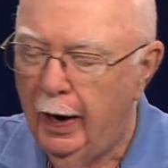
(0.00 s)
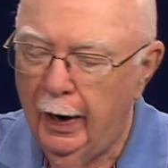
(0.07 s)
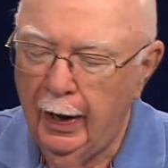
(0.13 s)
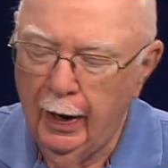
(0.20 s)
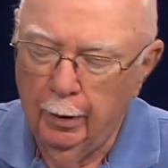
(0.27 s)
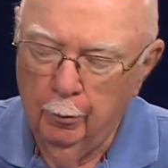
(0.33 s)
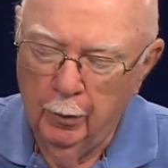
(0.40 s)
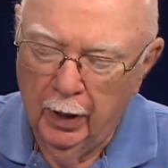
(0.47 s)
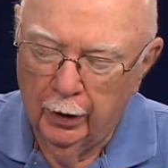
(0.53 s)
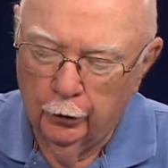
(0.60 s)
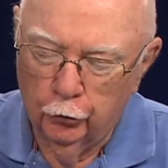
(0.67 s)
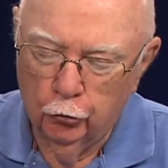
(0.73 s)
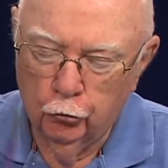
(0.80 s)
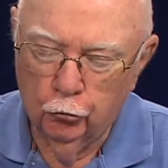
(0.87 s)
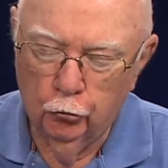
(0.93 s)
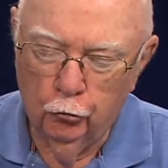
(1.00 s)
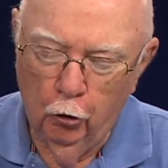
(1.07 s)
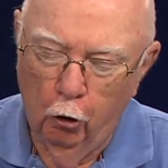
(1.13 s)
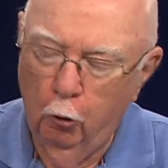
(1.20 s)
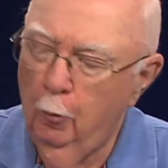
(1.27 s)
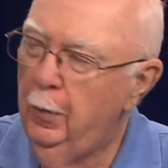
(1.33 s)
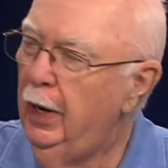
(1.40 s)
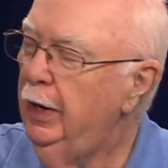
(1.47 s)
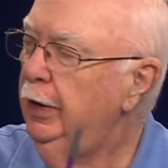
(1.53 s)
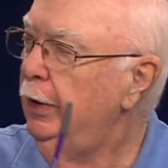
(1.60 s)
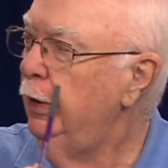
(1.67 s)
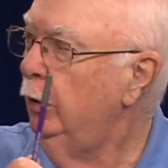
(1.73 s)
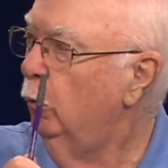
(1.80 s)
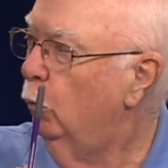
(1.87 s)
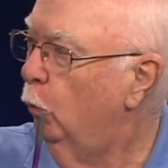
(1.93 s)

And I met so many